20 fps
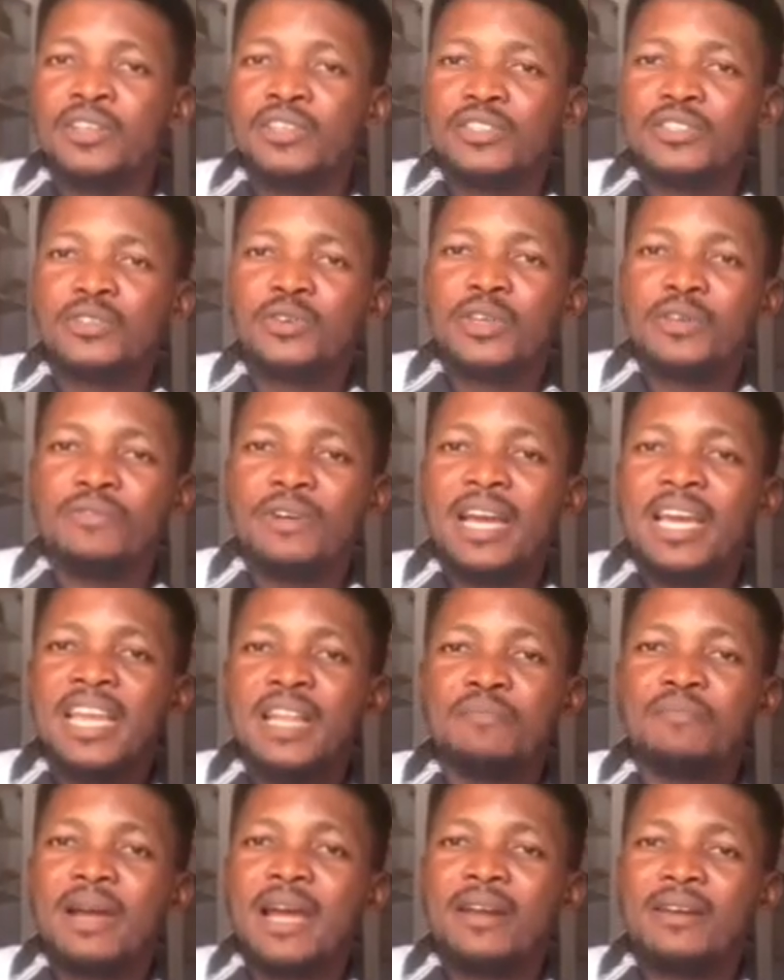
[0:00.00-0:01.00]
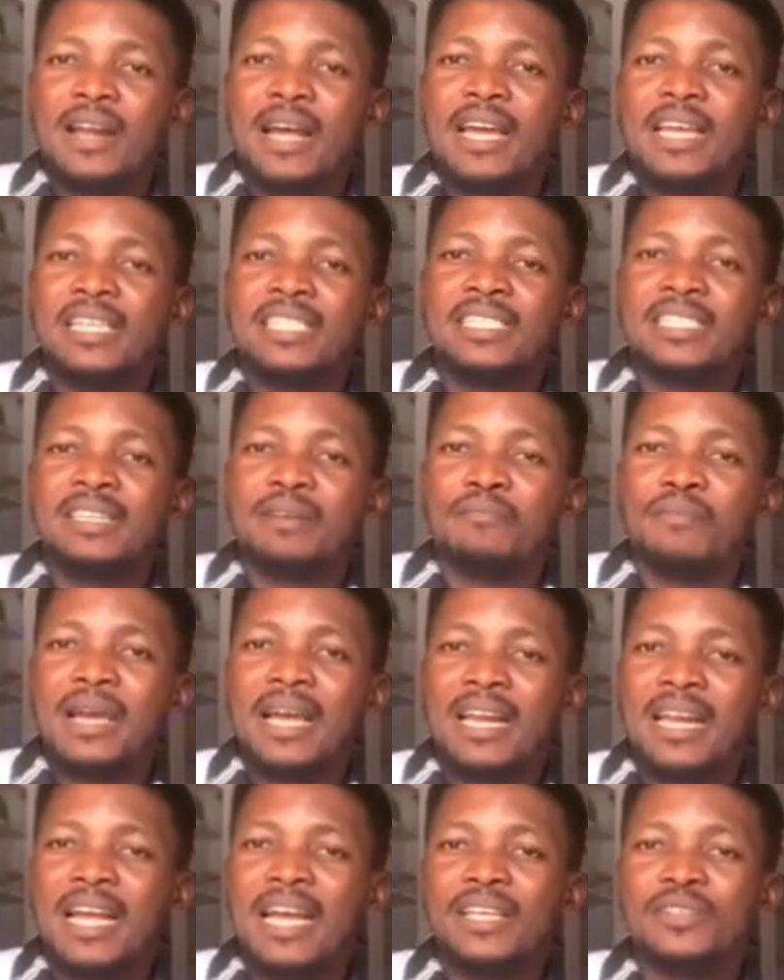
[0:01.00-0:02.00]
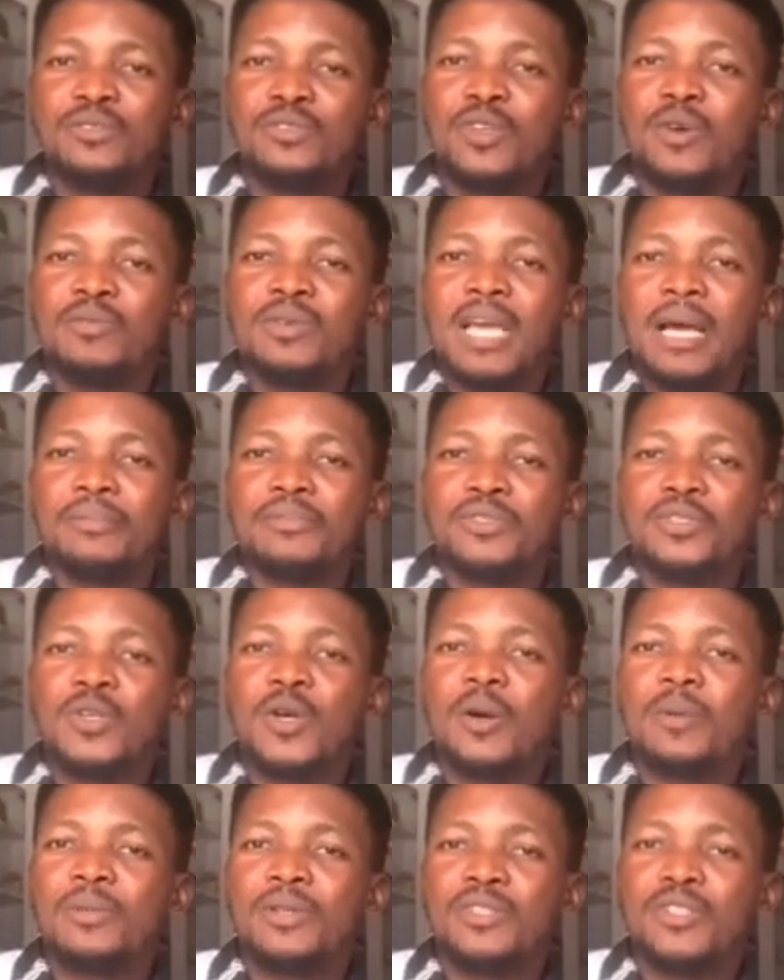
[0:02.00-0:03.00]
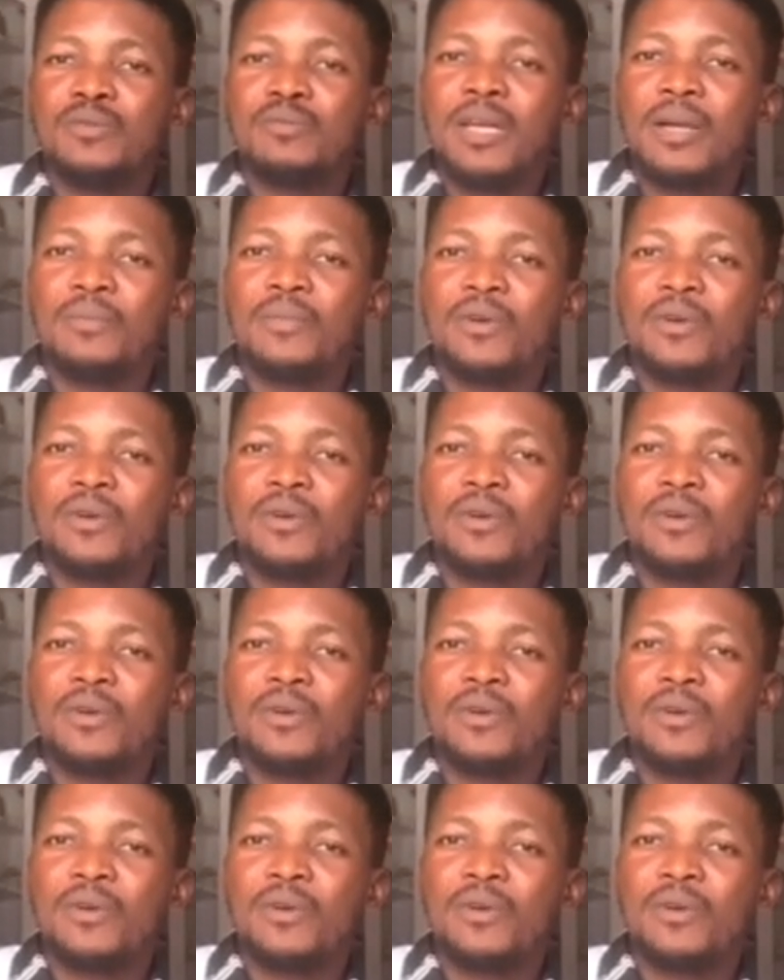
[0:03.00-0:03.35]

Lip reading: So if I eat my rice will not be absorbed into my